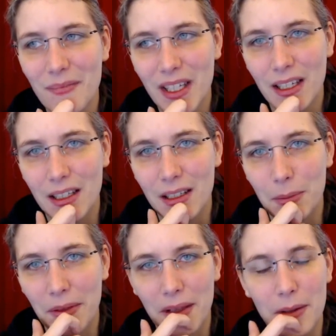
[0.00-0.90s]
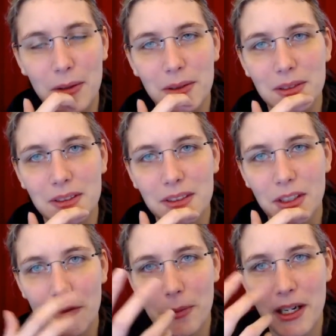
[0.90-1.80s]
uh, with their own
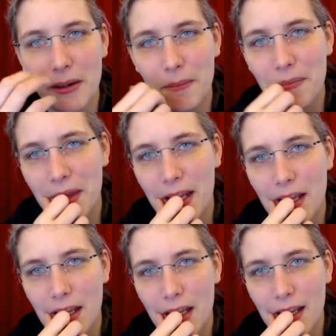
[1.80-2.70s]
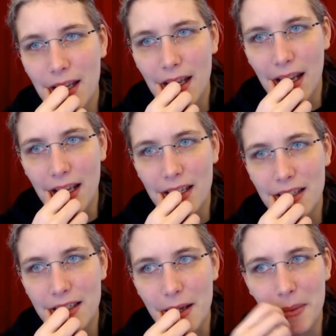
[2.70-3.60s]
software.
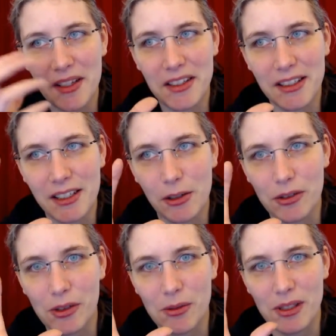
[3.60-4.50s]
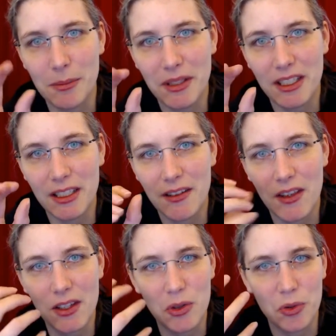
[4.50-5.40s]
And yeah, basically also limiting
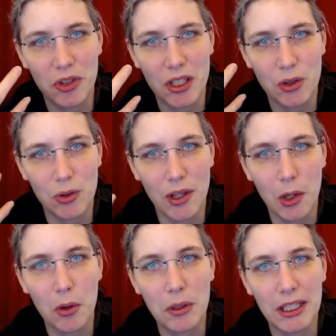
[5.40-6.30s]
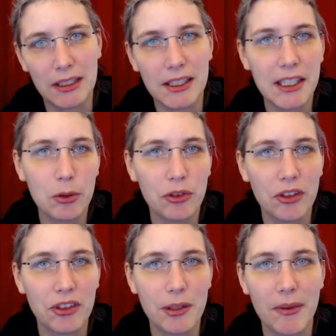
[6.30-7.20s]
the user to their own little
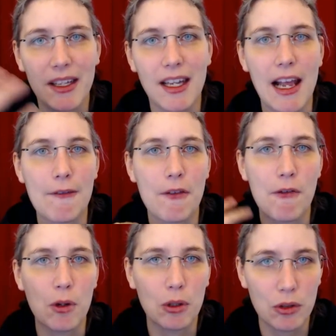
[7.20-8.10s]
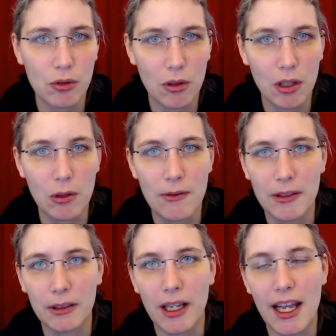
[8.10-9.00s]
ecosystem that they have the full control
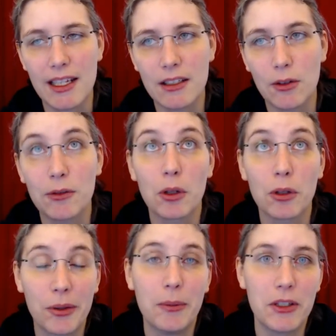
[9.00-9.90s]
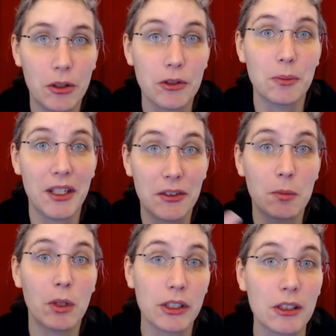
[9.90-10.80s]
over. And of course, which also makes
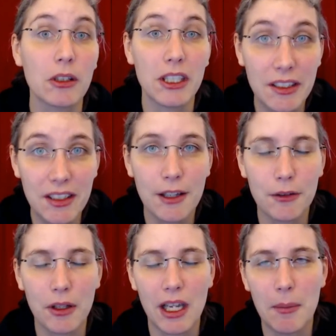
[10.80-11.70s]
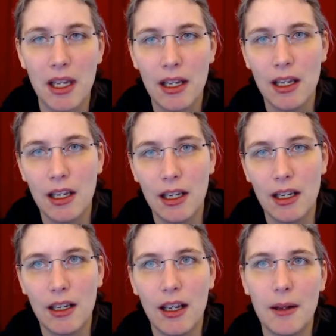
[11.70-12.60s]
support a lot easier for them.
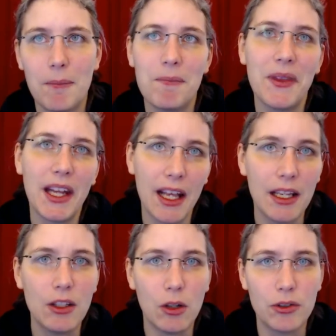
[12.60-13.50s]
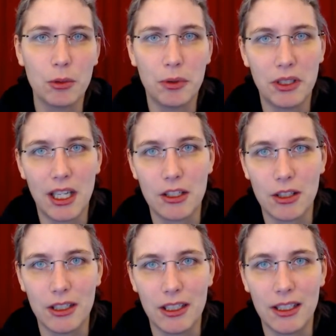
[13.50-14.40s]
And also
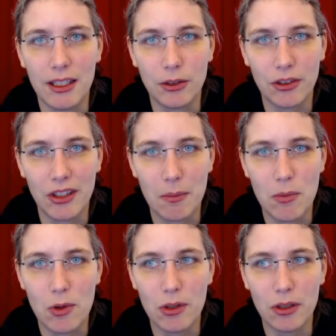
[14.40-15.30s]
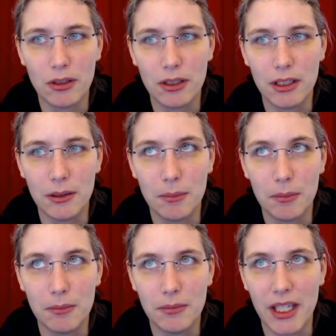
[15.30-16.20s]
potentially allows some more, um,
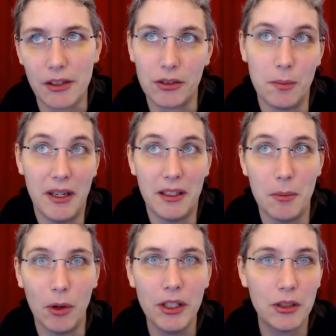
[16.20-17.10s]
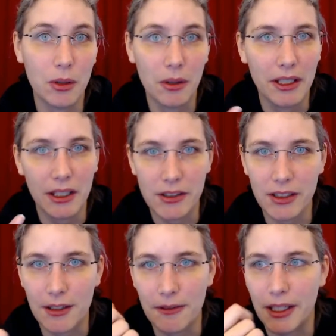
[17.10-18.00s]
yeah, some better monitoring and
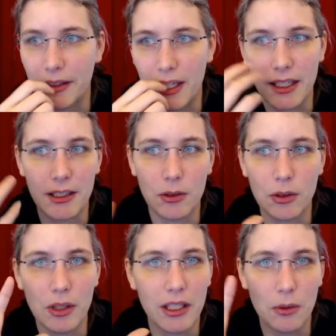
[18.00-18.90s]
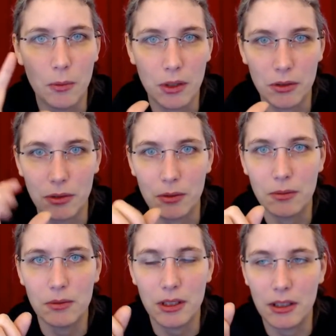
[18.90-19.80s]
stuff like that. I don't know. I don't want to
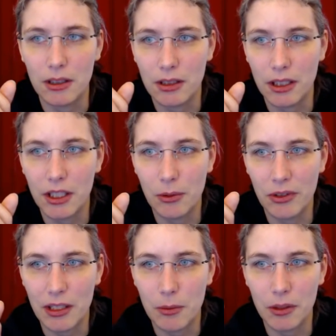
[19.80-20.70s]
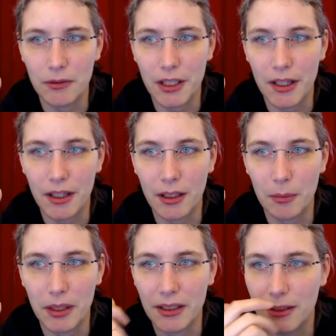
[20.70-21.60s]
uh, accuse anyone of anything,
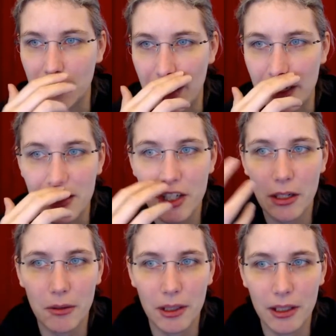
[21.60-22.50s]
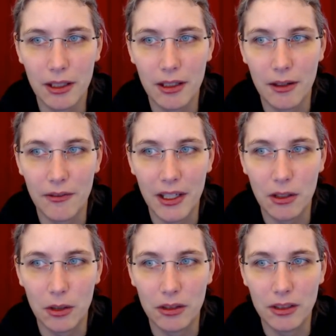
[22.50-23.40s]
but yeah, in general, a
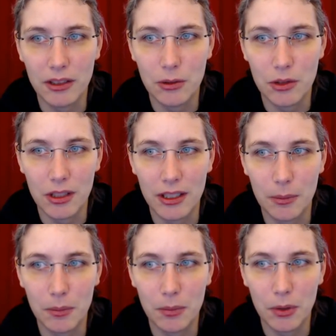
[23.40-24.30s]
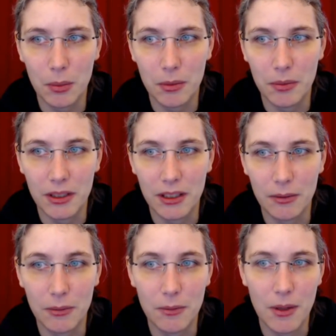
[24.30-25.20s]
vendor usually probably
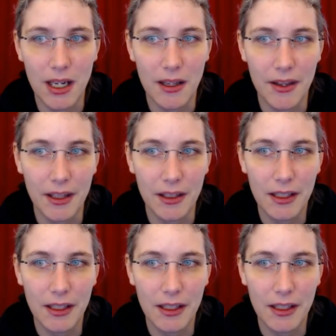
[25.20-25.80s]
rather